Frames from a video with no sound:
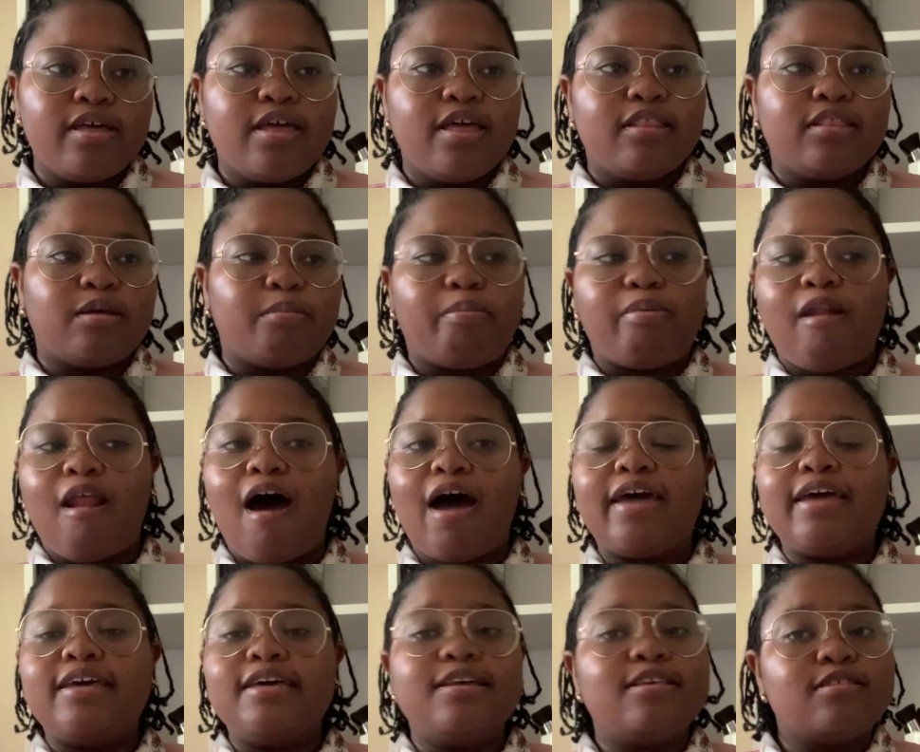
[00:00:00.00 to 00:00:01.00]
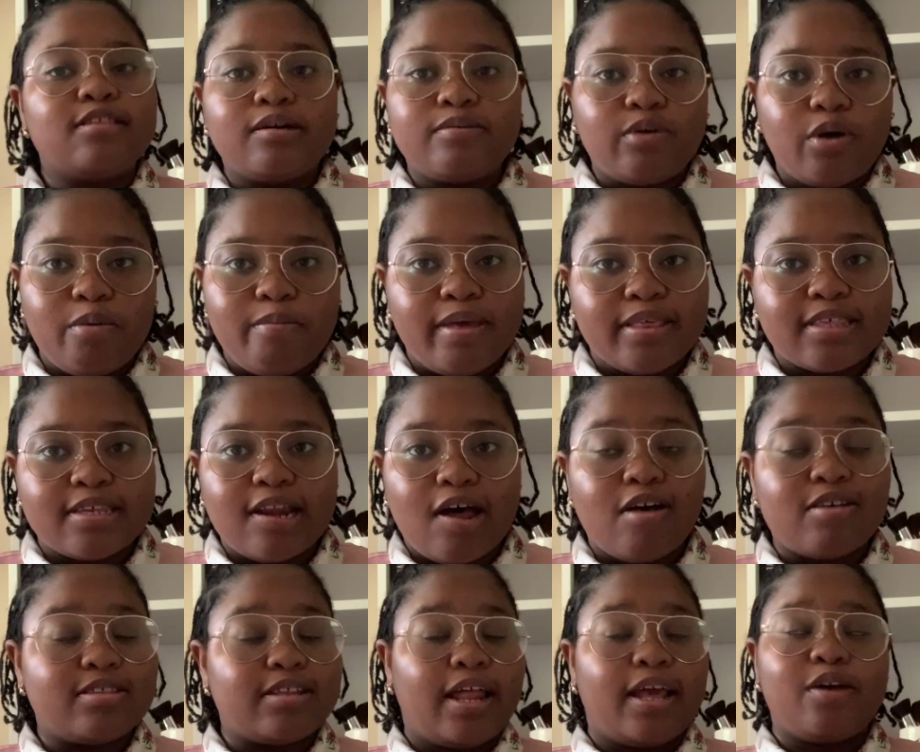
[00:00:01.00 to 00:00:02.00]
the plot is the romance. And I
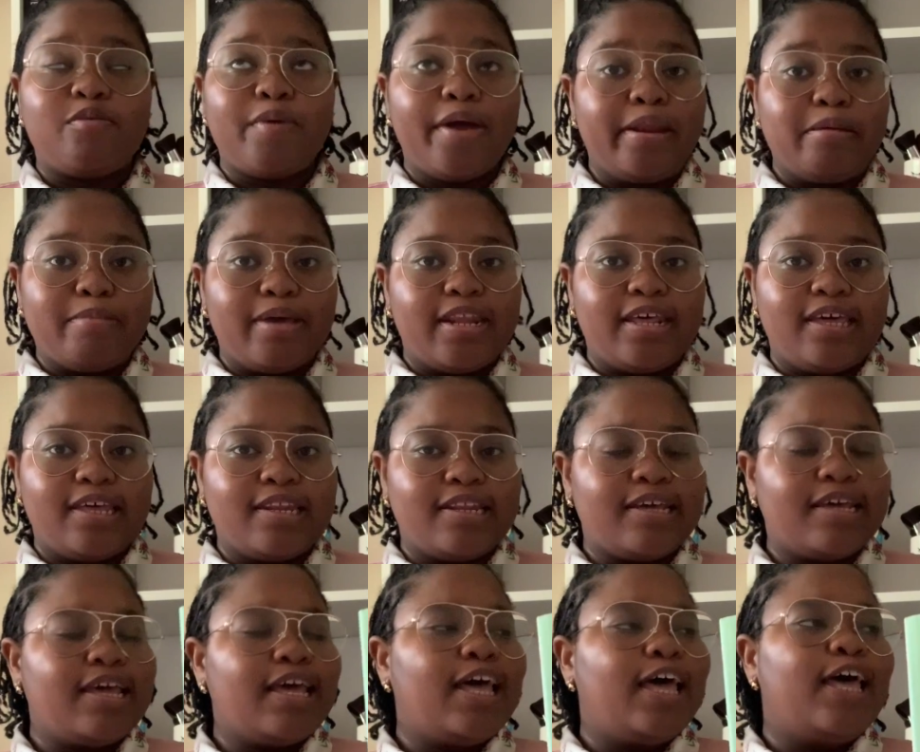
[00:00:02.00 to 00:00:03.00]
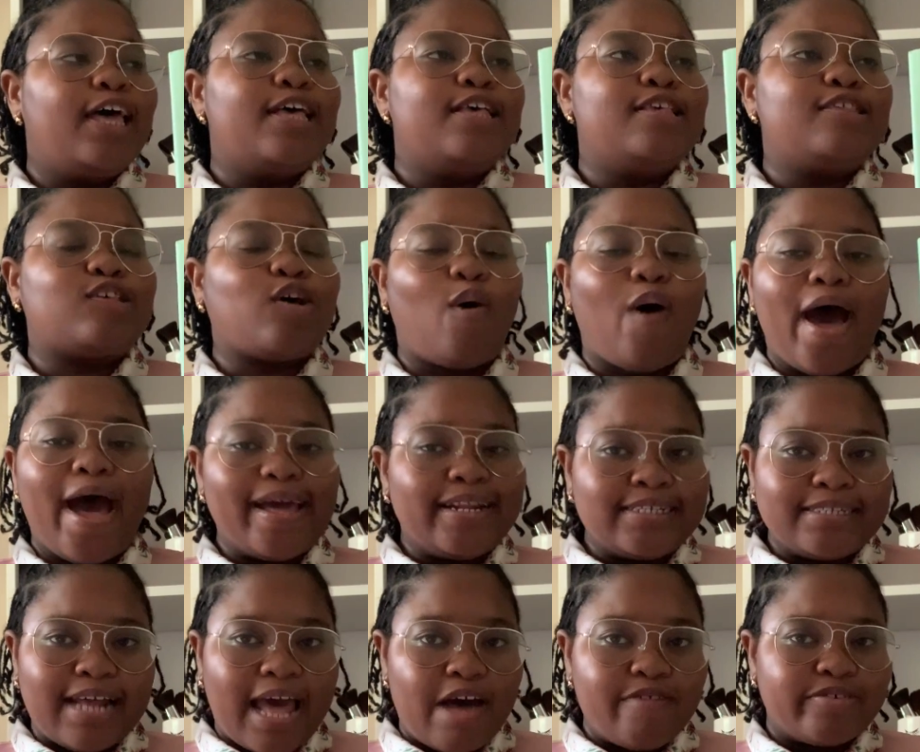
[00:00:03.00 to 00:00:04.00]
was like, wait a minute. So I
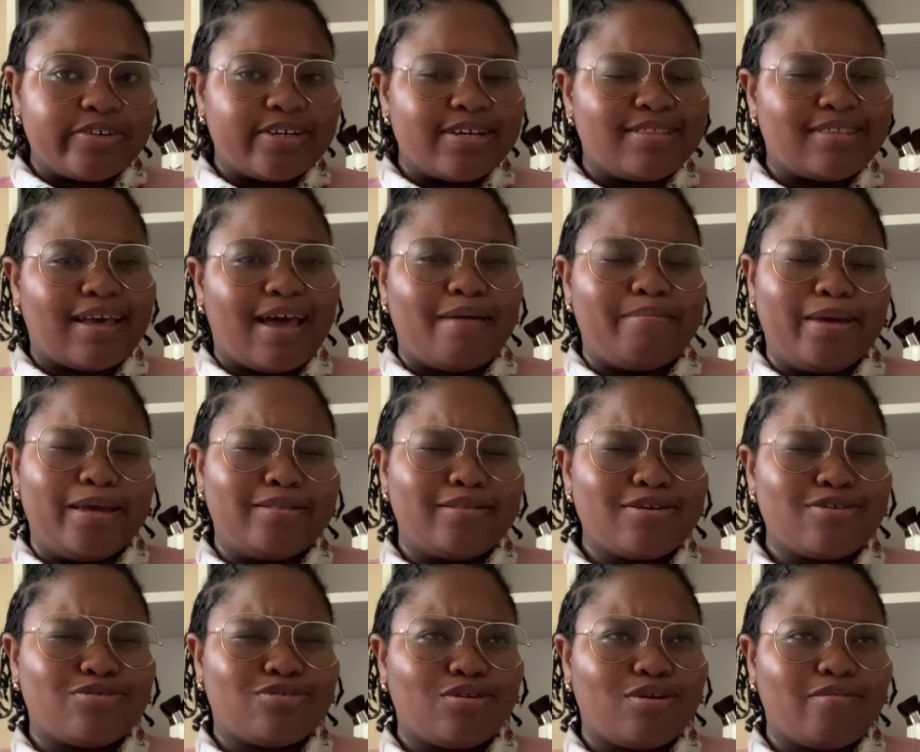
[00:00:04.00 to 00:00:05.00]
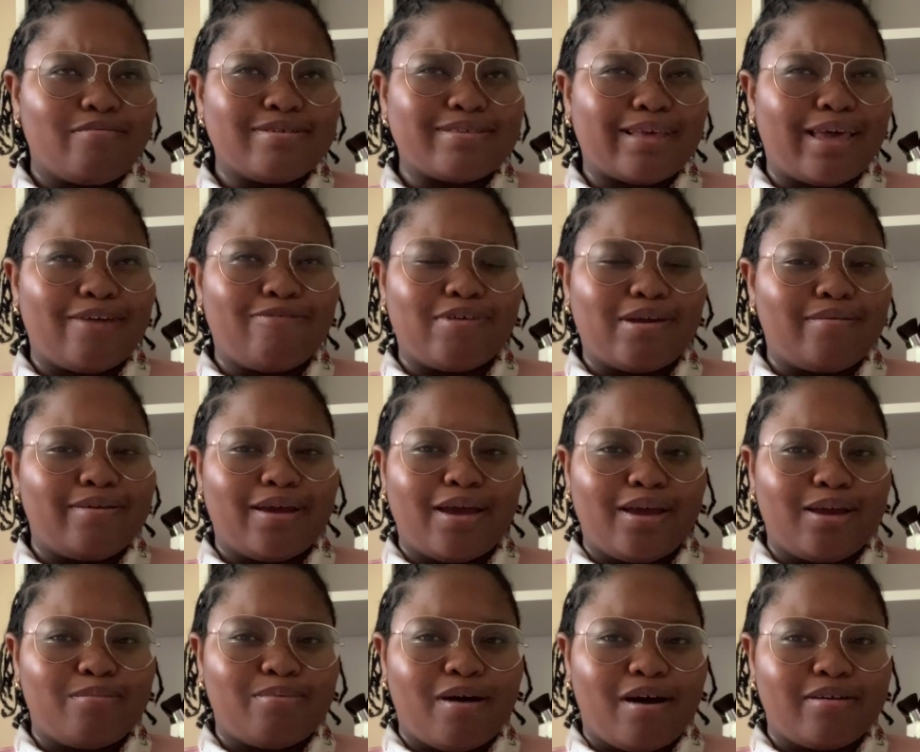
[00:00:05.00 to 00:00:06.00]
didn't have a good time, and the story was like very
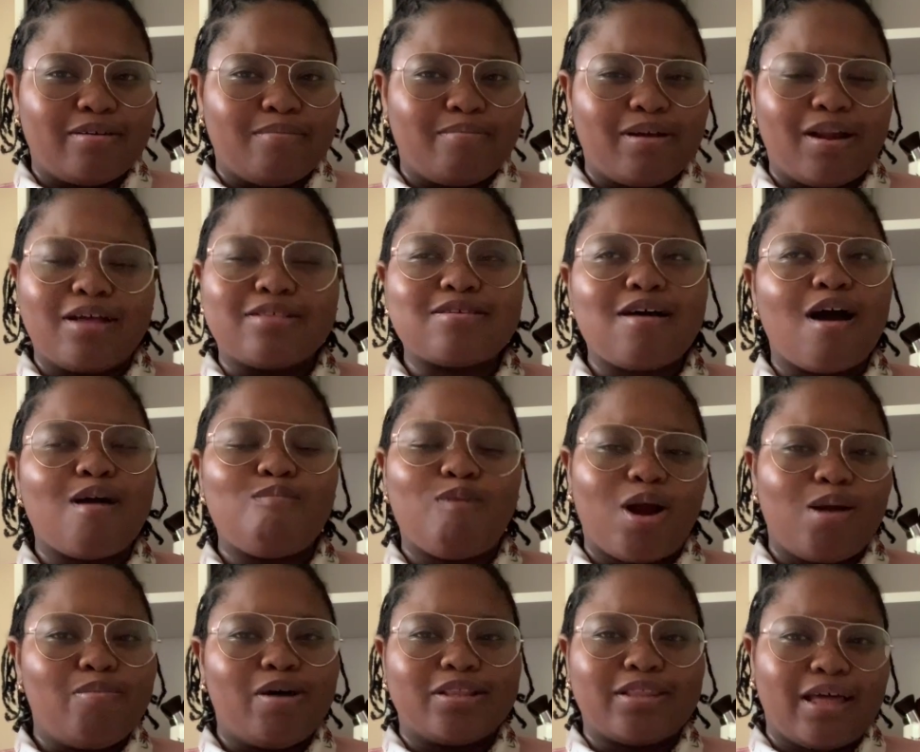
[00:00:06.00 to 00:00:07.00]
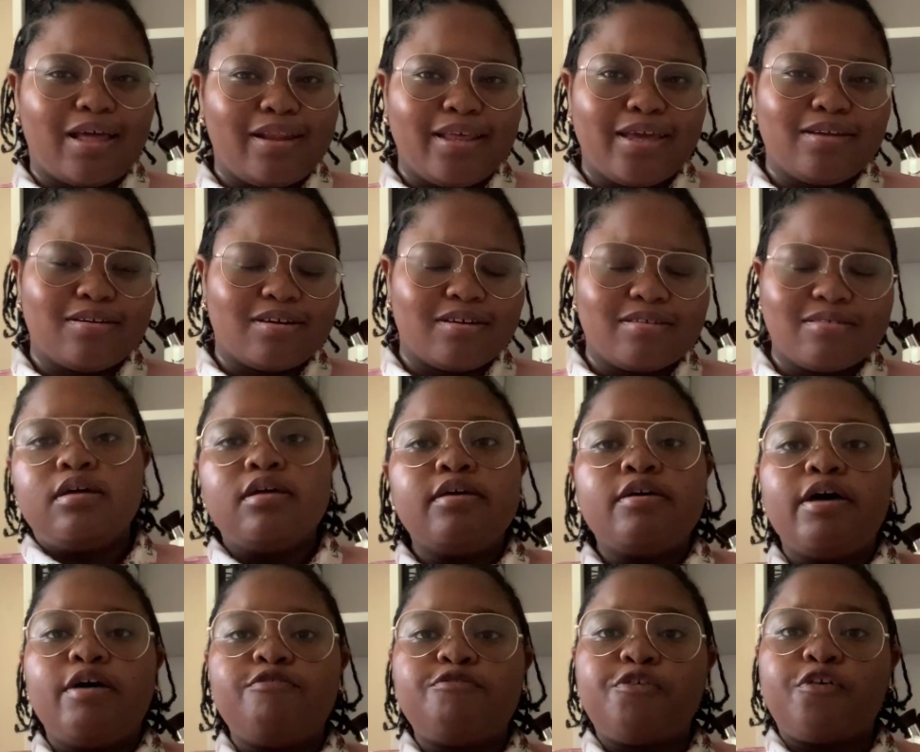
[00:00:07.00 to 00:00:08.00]
Harry Potter, but I'll talk more about that later.
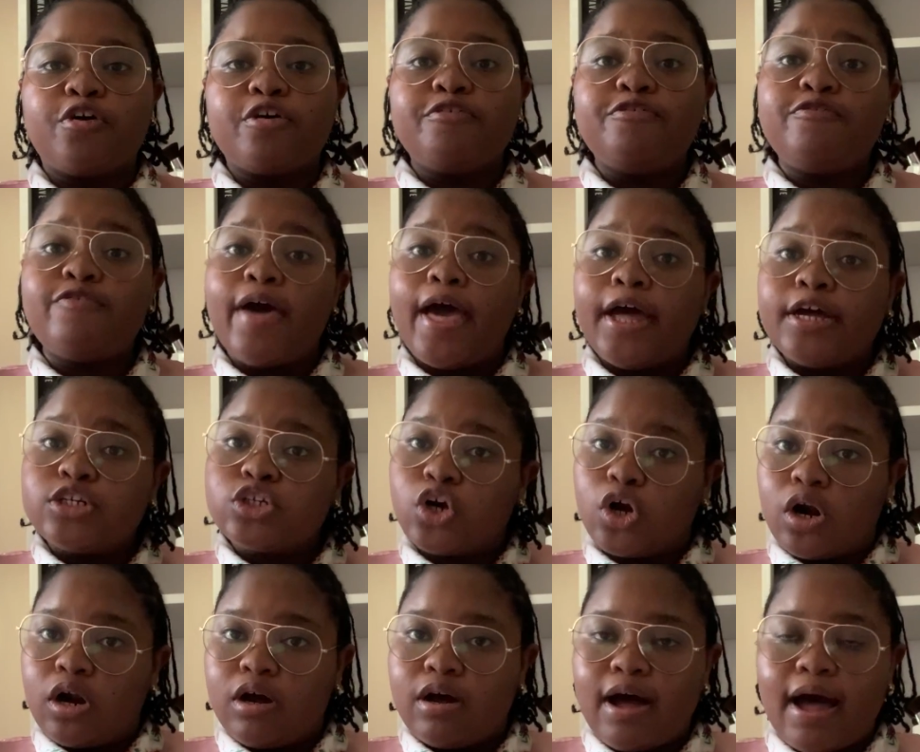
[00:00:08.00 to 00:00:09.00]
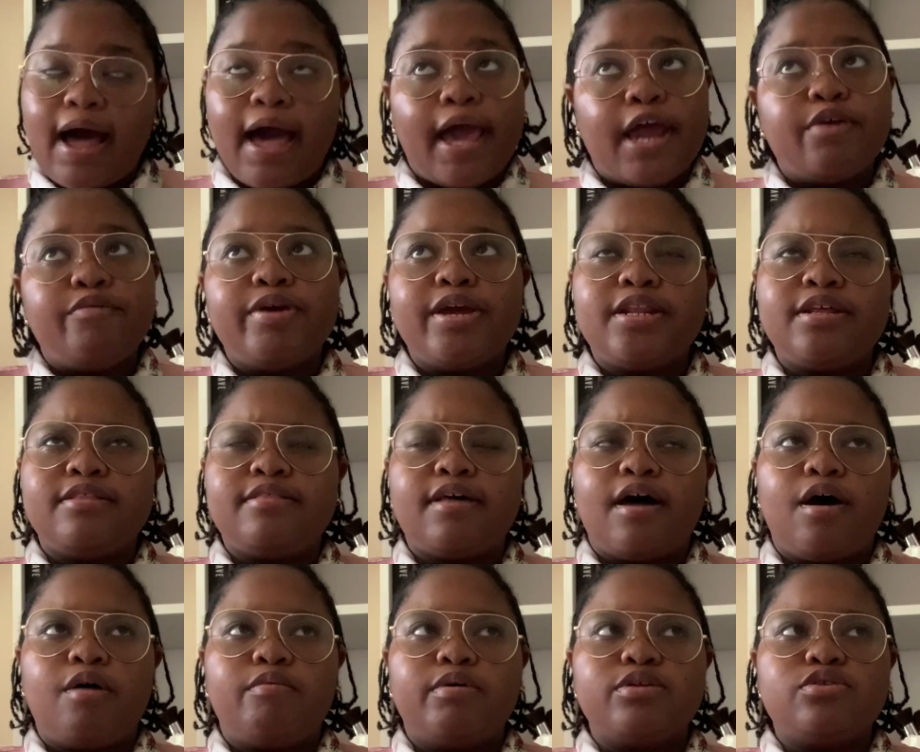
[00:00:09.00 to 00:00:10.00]
For Fangirl, I rated
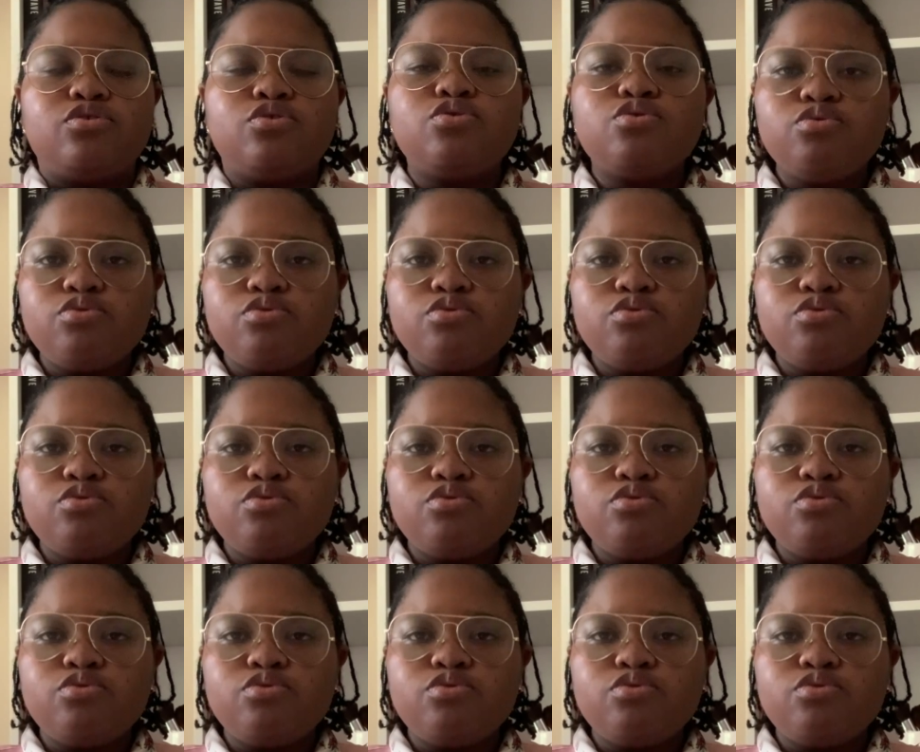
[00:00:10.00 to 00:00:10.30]
that one 2